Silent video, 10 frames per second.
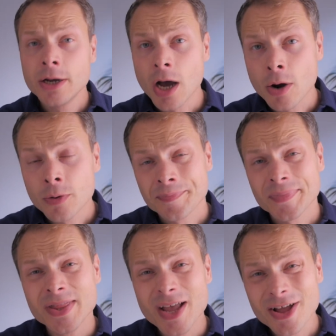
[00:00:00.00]
Now,
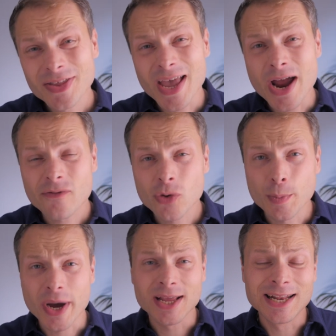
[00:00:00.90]
not
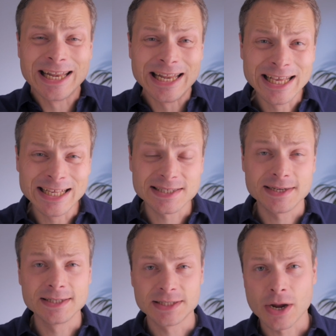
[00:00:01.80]
everybody needs
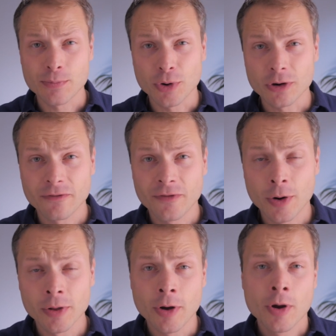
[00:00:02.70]
a design
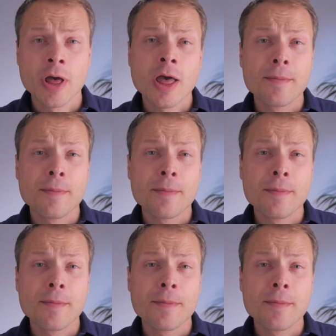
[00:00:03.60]
portfolio.